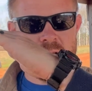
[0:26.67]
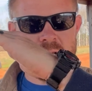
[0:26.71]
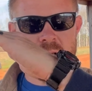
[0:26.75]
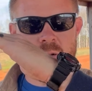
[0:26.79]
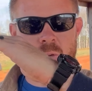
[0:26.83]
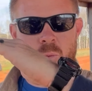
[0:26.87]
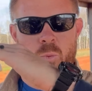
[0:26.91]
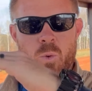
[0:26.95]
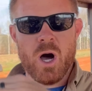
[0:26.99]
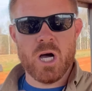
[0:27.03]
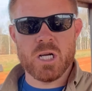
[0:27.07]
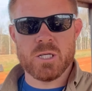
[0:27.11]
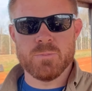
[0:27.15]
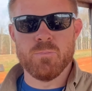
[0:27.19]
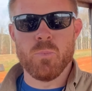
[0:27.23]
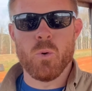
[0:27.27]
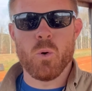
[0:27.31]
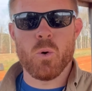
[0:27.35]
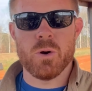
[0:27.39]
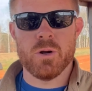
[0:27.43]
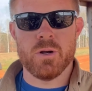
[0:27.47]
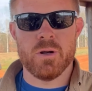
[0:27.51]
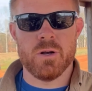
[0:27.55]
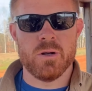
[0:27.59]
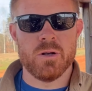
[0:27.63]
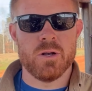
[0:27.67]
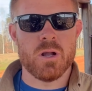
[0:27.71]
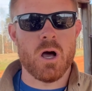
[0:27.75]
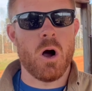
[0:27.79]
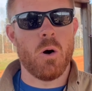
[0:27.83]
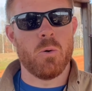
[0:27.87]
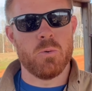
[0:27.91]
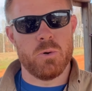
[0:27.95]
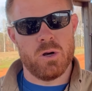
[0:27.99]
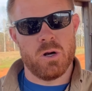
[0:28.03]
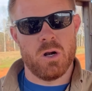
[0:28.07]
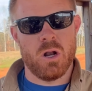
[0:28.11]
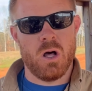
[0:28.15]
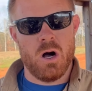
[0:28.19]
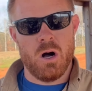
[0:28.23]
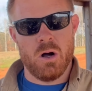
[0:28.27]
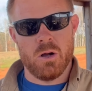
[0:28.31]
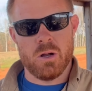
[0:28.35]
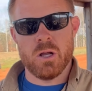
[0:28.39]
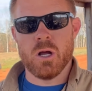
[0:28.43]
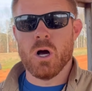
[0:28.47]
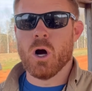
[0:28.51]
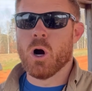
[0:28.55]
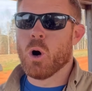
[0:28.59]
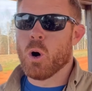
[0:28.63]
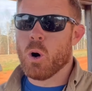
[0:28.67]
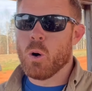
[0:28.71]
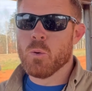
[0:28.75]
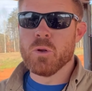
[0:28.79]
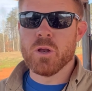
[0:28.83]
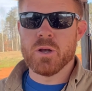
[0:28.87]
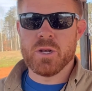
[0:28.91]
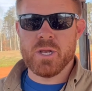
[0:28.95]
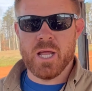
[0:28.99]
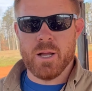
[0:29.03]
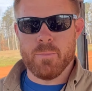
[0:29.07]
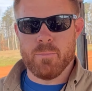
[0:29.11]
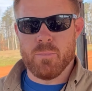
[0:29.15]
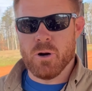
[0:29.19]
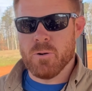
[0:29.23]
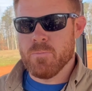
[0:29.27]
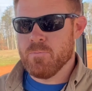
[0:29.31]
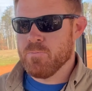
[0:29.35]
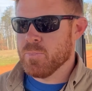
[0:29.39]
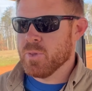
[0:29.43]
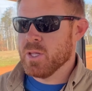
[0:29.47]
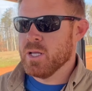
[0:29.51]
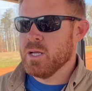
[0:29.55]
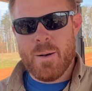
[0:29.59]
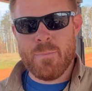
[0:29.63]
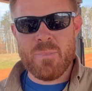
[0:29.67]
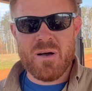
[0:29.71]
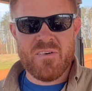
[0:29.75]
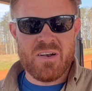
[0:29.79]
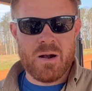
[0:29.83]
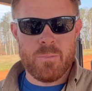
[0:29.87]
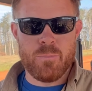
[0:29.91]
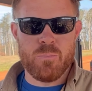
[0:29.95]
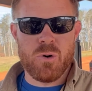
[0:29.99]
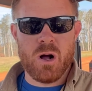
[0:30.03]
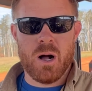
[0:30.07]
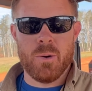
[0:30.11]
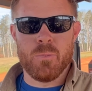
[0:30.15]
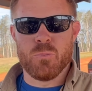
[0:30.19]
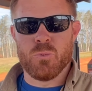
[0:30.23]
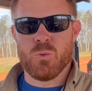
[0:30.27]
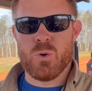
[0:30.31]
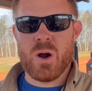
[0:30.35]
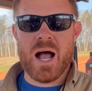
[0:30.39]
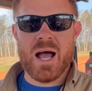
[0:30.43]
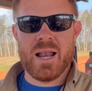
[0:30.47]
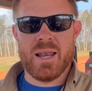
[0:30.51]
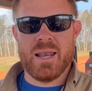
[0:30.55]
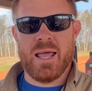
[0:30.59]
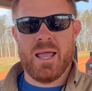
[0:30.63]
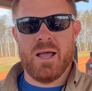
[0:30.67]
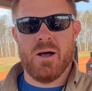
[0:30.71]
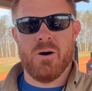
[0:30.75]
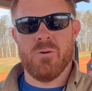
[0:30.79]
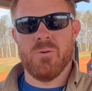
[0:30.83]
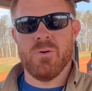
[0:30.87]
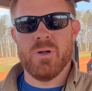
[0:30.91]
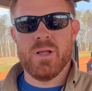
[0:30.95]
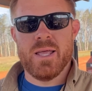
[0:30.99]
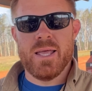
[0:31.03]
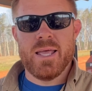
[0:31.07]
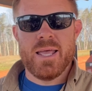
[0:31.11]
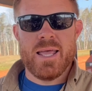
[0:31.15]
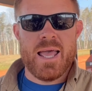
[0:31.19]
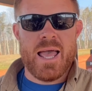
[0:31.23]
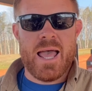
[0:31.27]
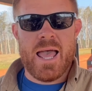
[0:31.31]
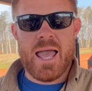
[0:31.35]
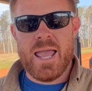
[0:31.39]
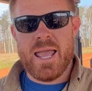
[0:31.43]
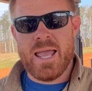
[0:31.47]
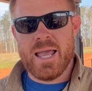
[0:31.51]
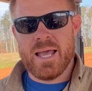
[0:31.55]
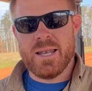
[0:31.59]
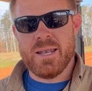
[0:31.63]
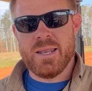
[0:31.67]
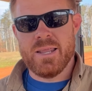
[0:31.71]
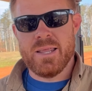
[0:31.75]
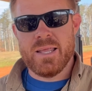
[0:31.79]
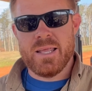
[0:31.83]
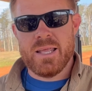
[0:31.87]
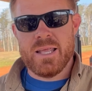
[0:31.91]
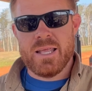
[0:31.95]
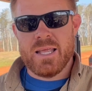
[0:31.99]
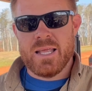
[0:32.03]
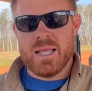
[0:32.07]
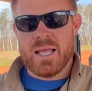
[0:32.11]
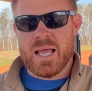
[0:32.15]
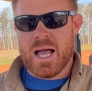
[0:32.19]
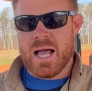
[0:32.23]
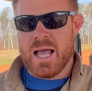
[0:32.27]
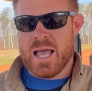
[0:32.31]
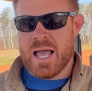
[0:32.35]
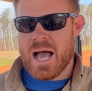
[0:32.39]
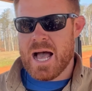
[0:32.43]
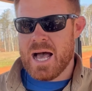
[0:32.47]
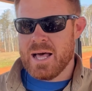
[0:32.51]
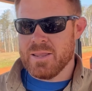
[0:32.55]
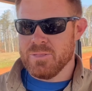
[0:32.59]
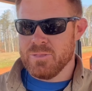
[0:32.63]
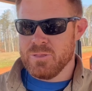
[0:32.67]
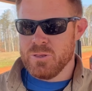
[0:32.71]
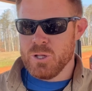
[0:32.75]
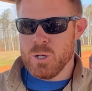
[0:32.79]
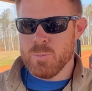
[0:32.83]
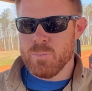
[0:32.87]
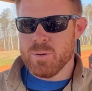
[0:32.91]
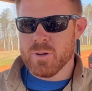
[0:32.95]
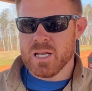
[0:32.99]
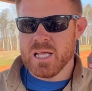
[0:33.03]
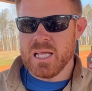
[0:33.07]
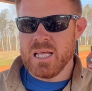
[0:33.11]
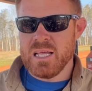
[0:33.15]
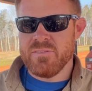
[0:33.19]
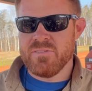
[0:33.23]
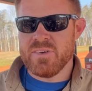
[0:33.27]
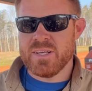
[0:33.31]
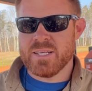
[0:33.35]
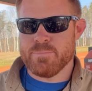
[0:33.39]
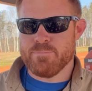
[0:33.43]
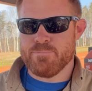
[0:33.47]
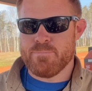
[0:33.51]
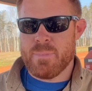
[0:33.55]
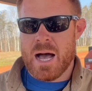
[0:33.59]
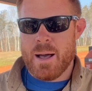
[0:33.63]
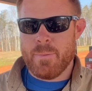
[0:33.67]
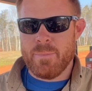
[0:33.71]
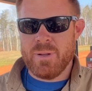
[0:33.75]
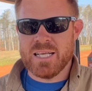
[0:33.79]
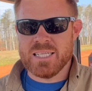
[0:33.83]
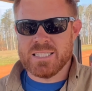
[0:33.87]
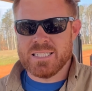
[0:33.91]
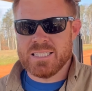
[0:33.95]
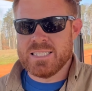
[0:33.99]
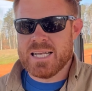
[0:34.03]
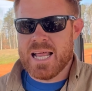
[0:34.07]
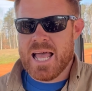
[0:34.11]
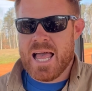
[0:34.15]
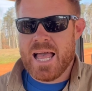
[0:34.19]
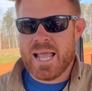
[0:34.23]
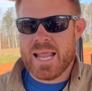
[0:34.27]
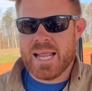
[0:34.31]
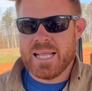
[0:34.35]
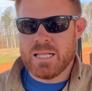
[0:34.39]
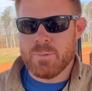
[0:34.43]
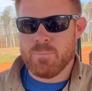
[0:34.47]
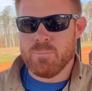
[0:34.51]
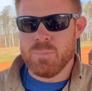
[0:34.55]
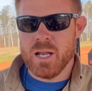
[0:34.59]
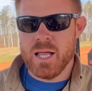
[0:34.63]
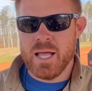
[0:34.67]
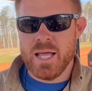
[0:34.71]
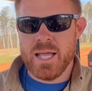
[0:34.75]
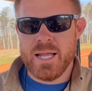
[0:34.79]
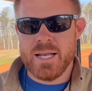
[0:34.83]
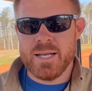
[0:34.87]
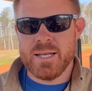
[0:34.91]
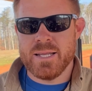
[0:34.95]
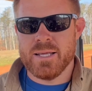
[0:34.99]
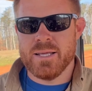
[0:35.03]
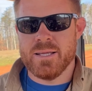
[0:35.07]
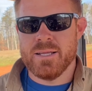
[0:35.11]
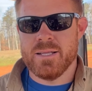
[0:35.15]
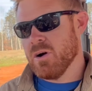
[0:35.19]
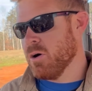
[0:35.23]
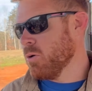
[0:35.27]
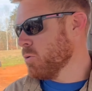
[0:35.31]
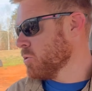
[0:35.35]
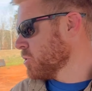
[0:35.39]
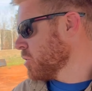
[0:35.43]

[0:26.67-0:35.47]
washboarding on your log or on your timber. I'm having that problem right now, and I do believe it might be a snag in the blade. I'm gonna